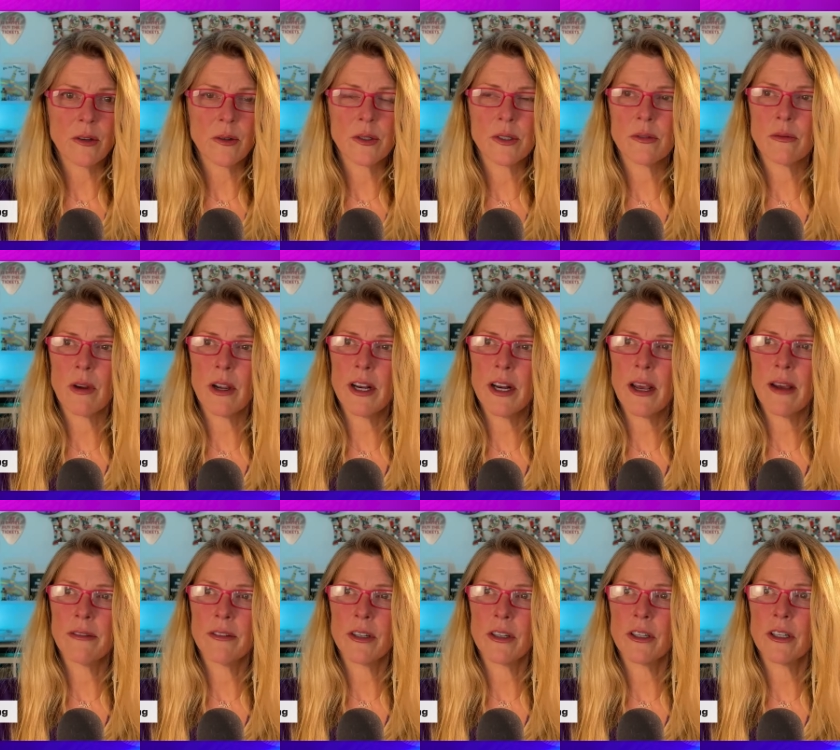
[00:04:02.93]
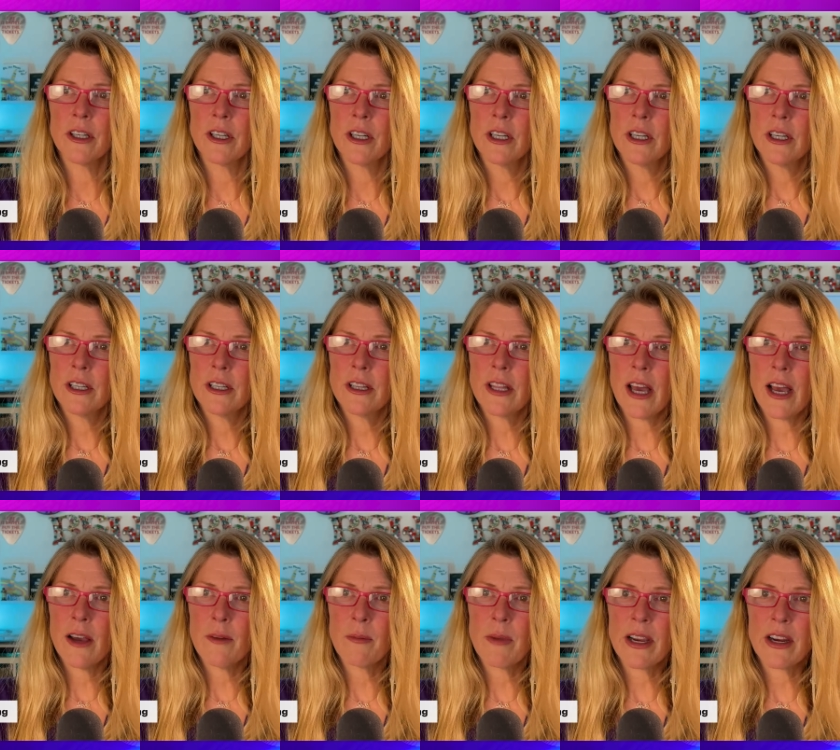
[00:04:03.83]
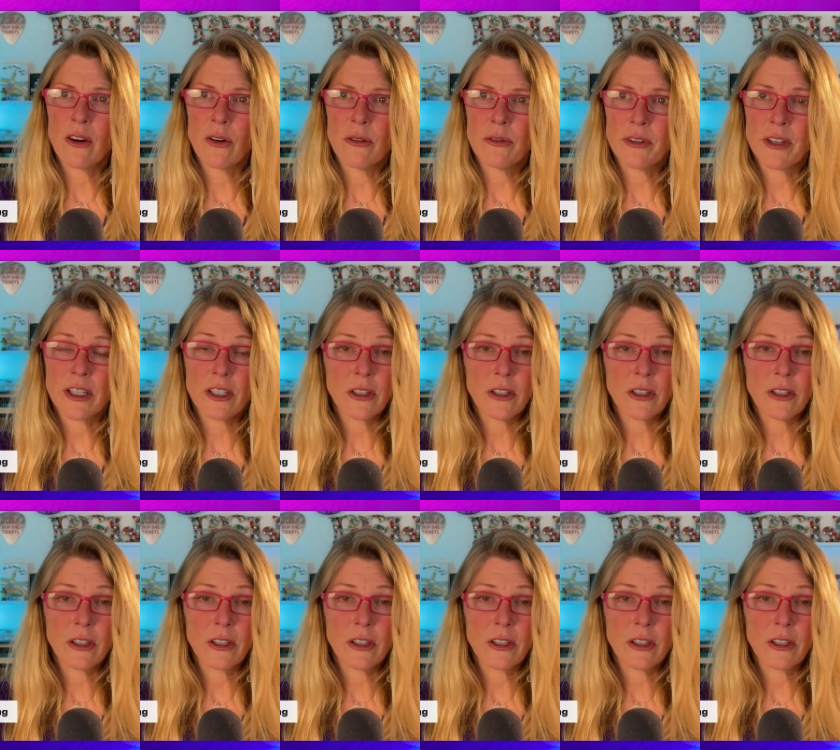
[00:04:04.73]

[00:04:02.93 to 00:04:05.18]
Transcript: was right after that, my girlfriend